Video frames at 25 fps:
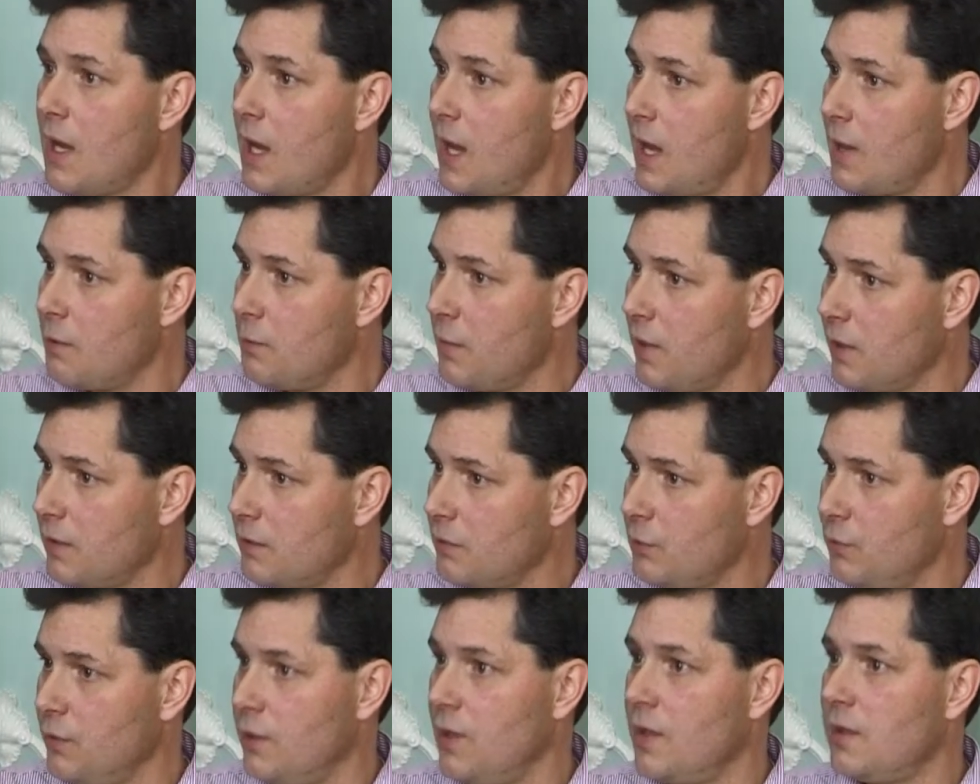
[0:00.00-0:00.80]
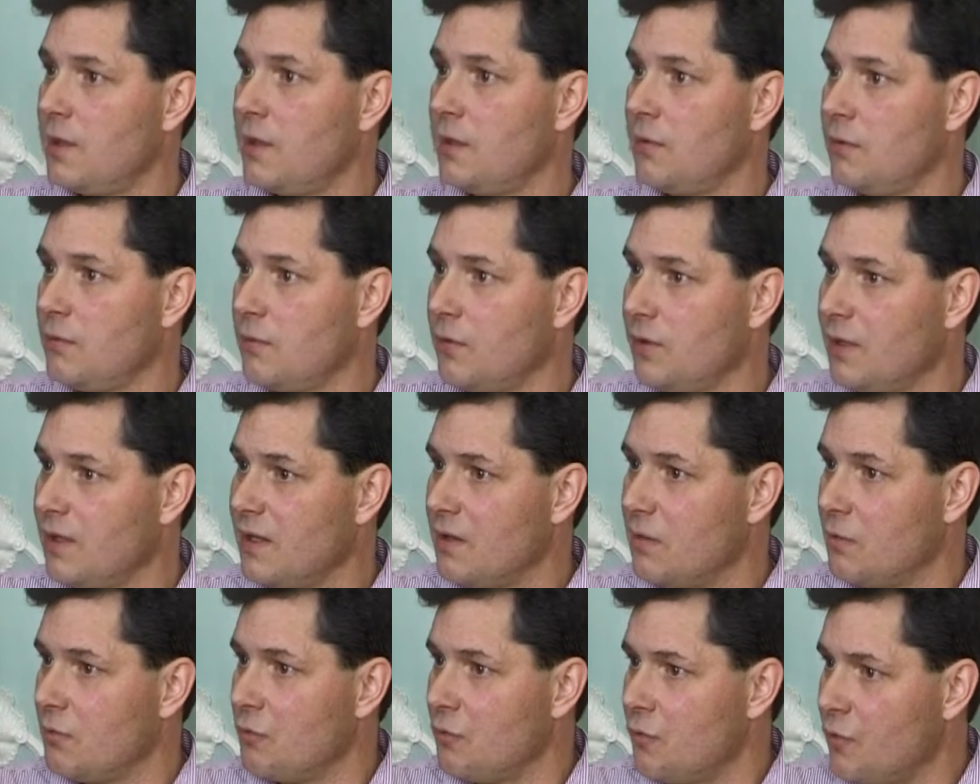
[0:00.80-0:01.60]
and by creating
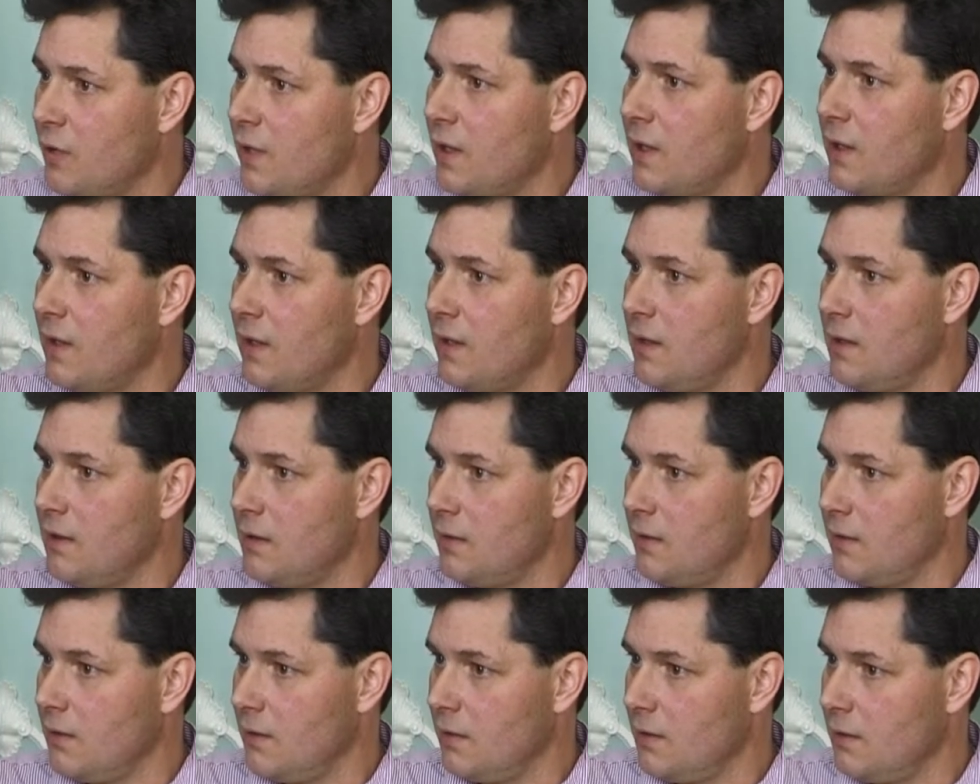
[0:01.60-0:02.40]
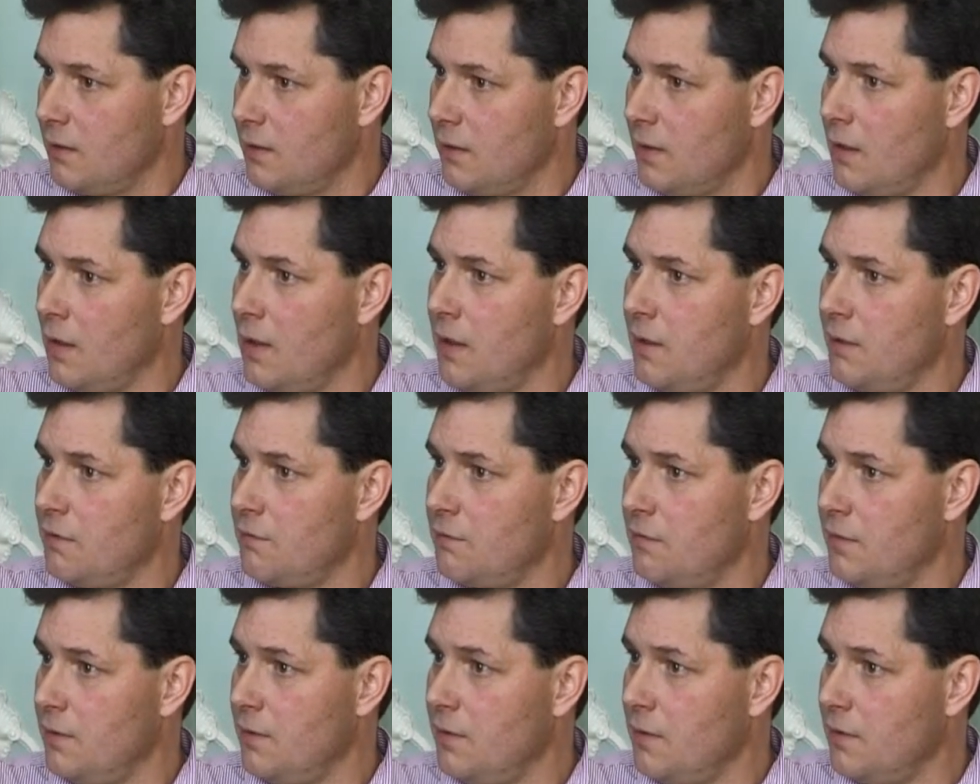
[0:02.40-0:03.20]
really
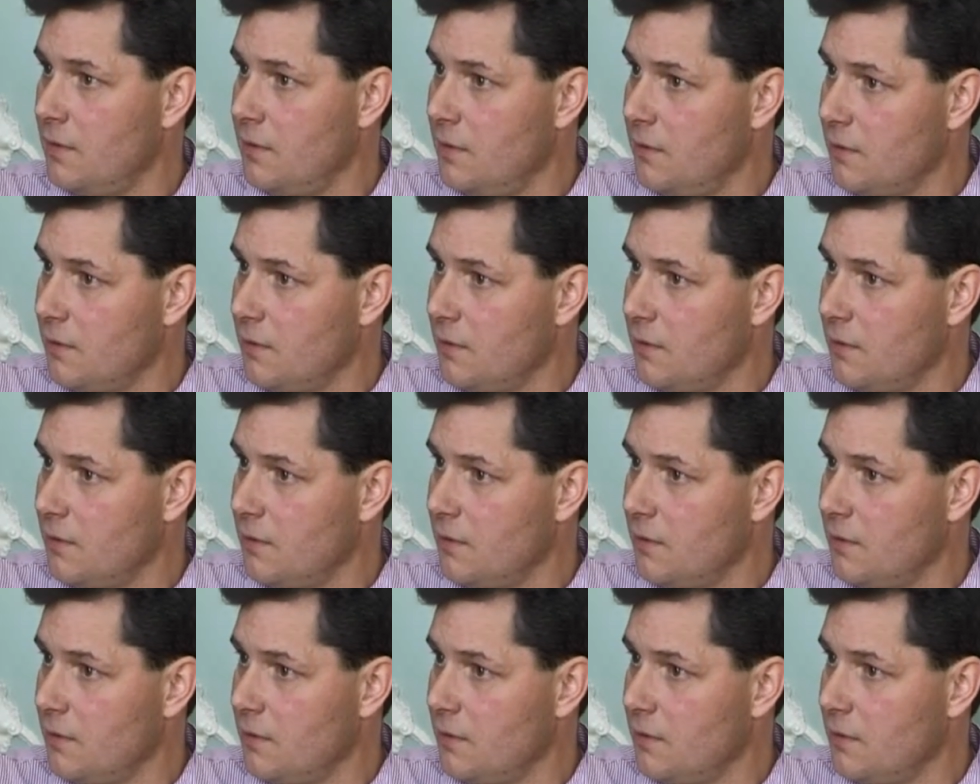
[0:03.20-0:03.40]
lively